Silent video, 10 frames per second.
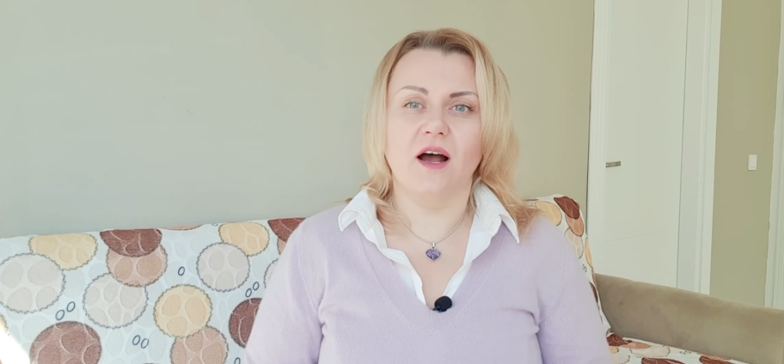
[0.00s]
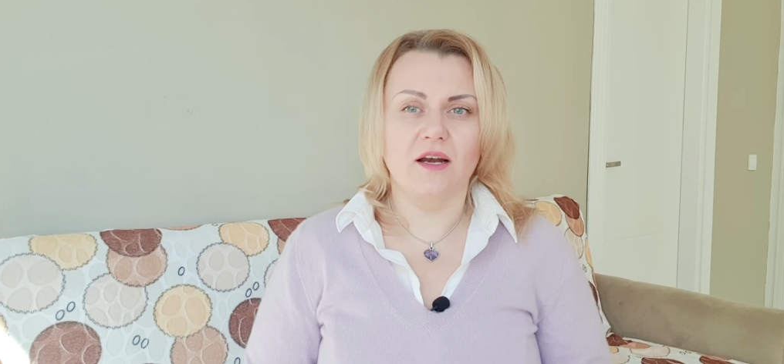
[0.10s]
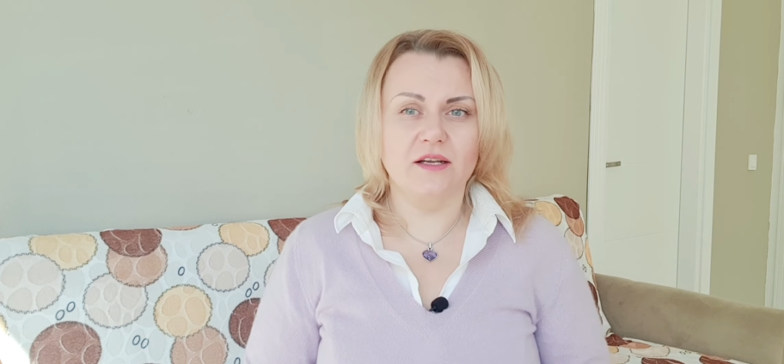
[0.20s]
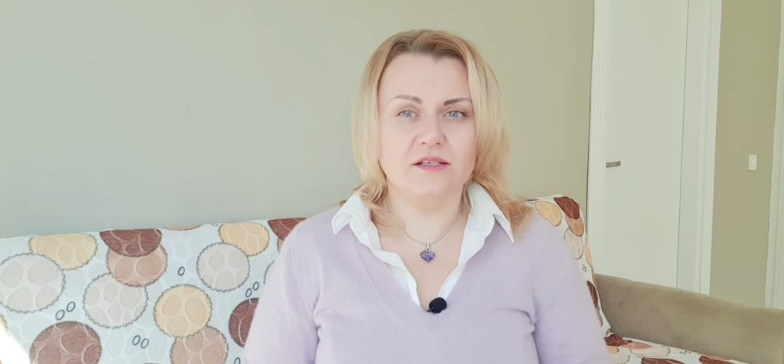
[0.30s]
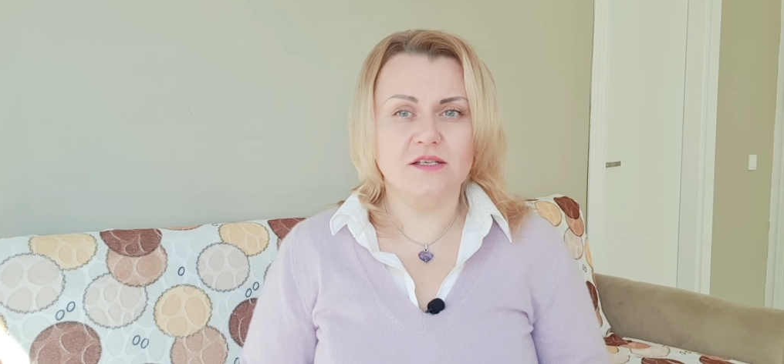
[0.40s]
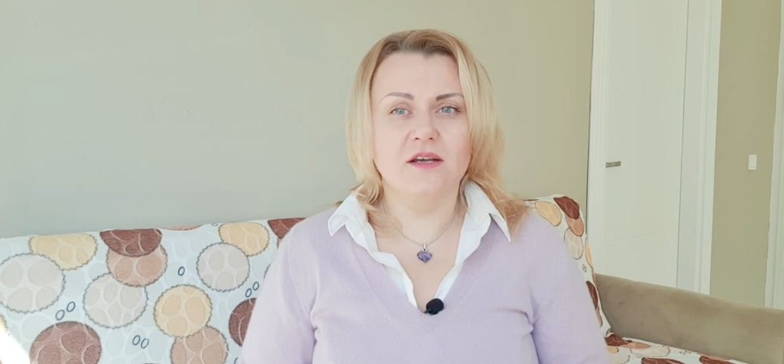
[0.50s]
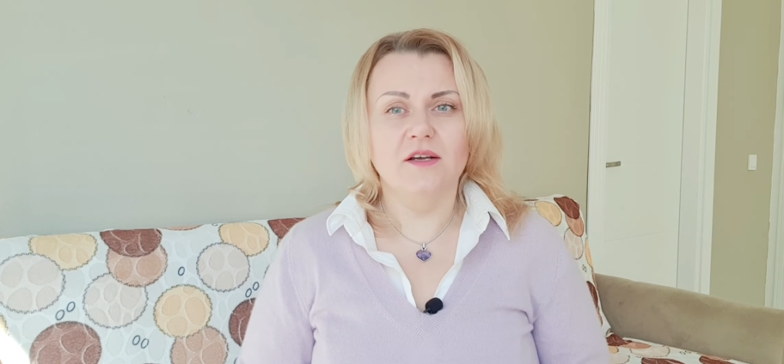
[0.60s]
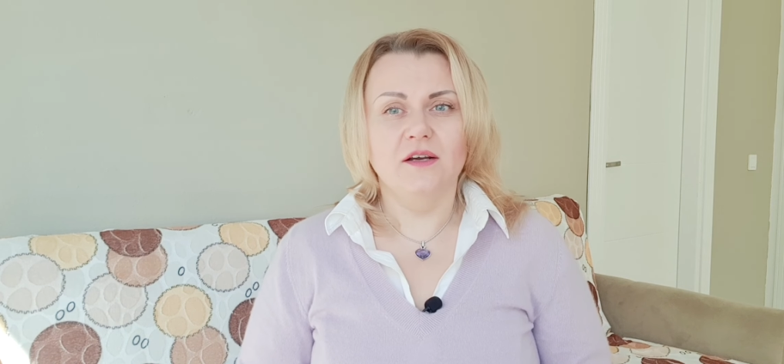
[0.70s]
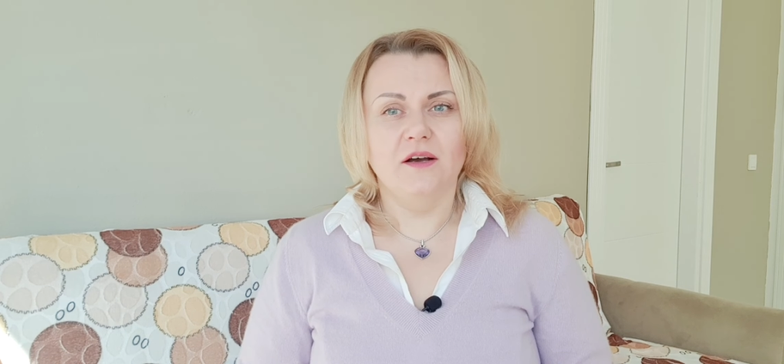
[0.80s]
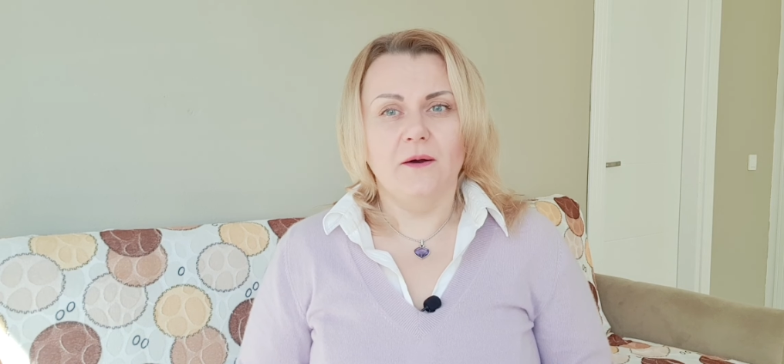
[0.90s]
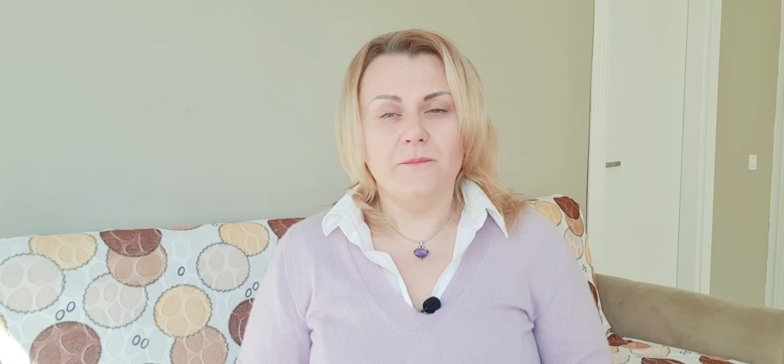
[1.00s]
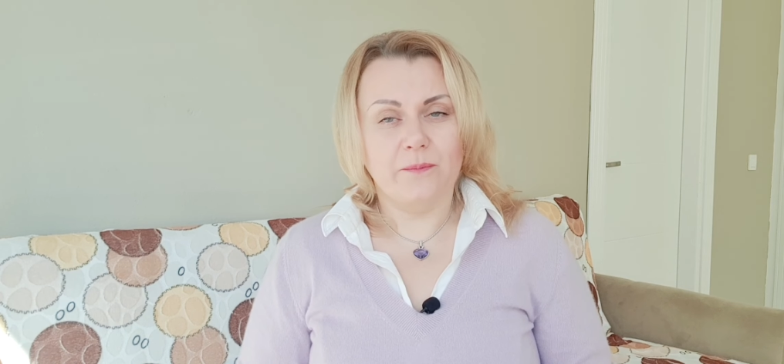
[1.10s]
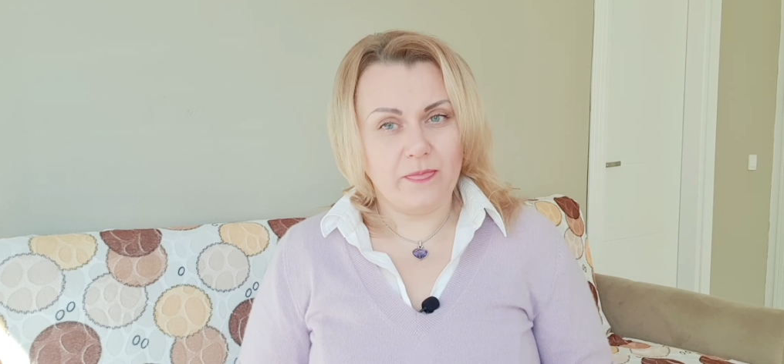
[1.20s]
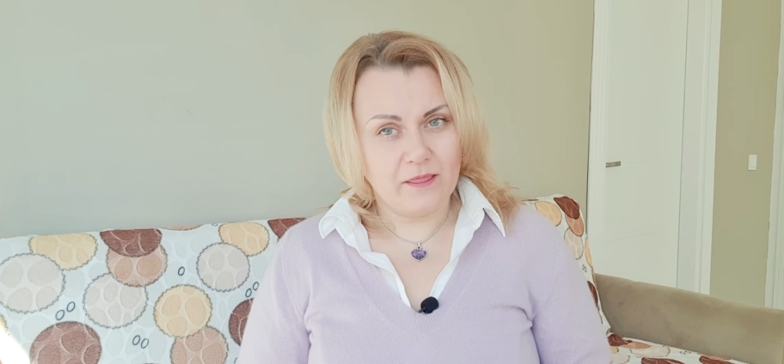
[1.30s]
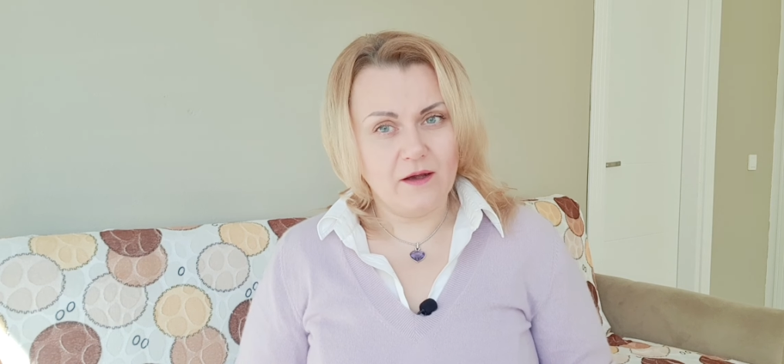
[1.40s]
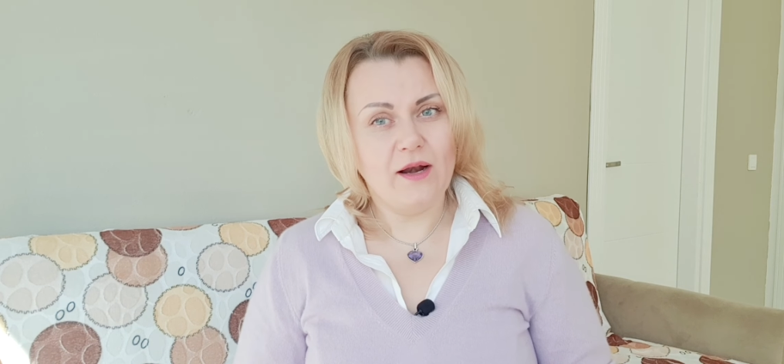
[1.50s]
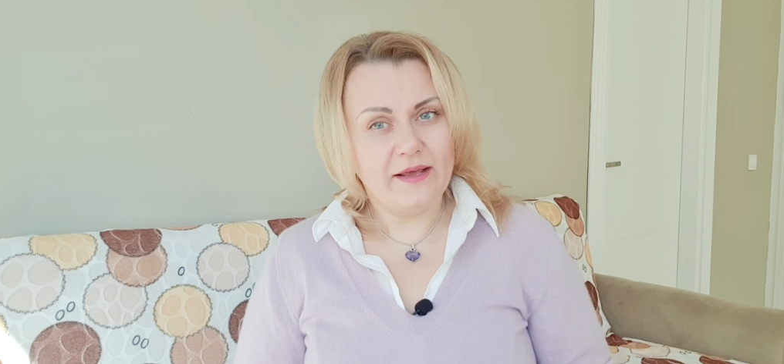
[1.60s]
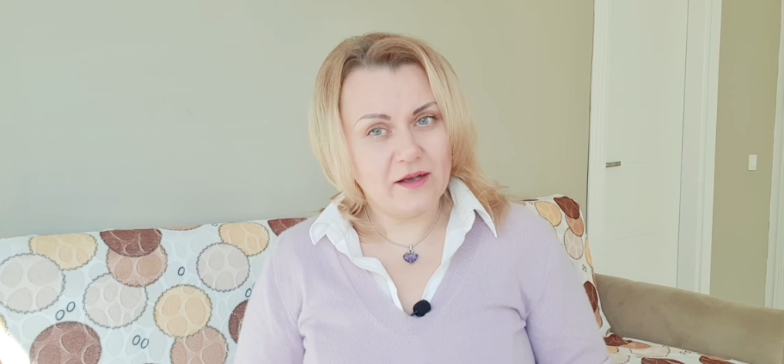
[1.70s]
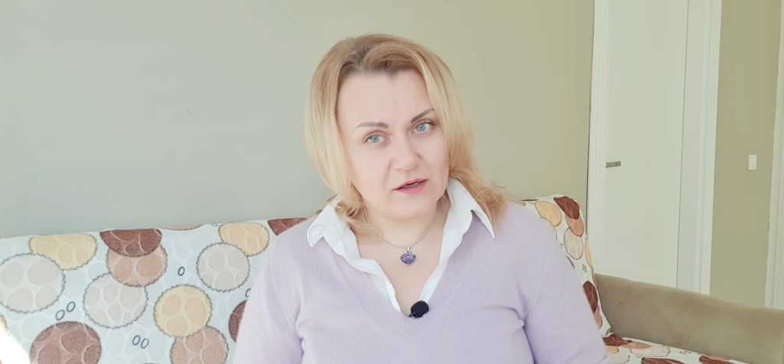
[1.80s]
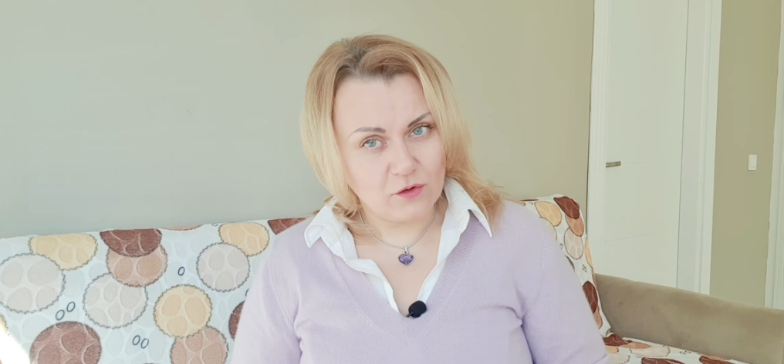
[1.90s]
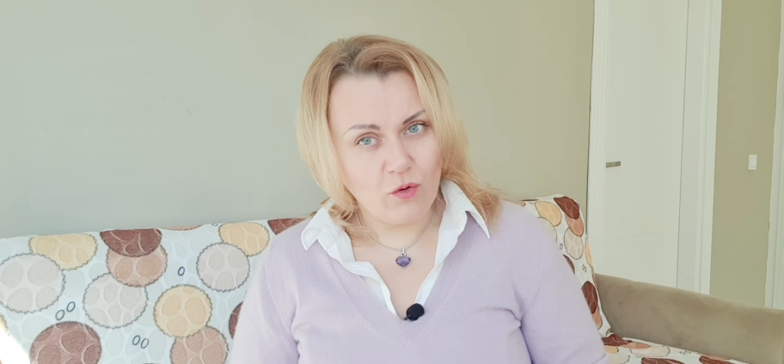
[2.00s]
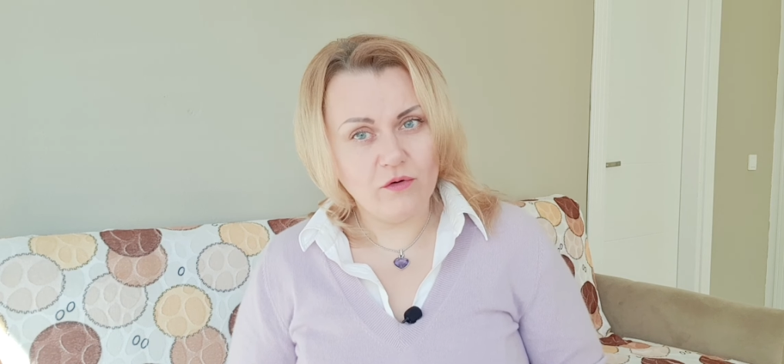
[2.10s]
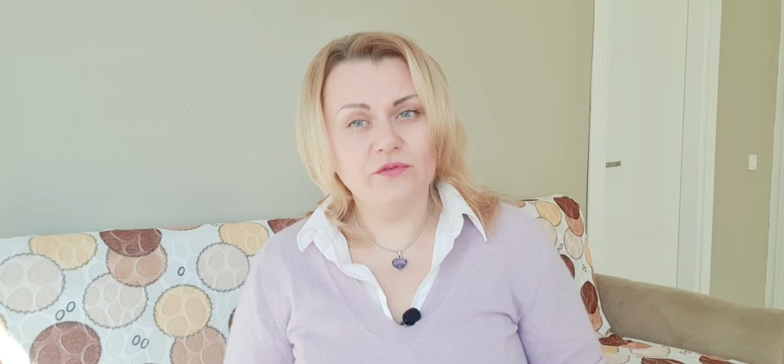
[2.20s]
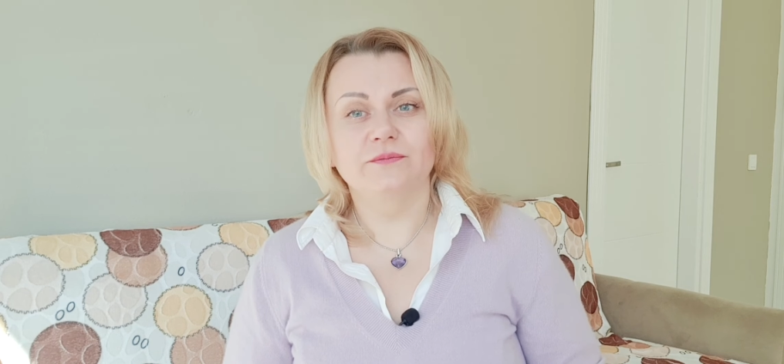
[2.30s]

Alex Orlov.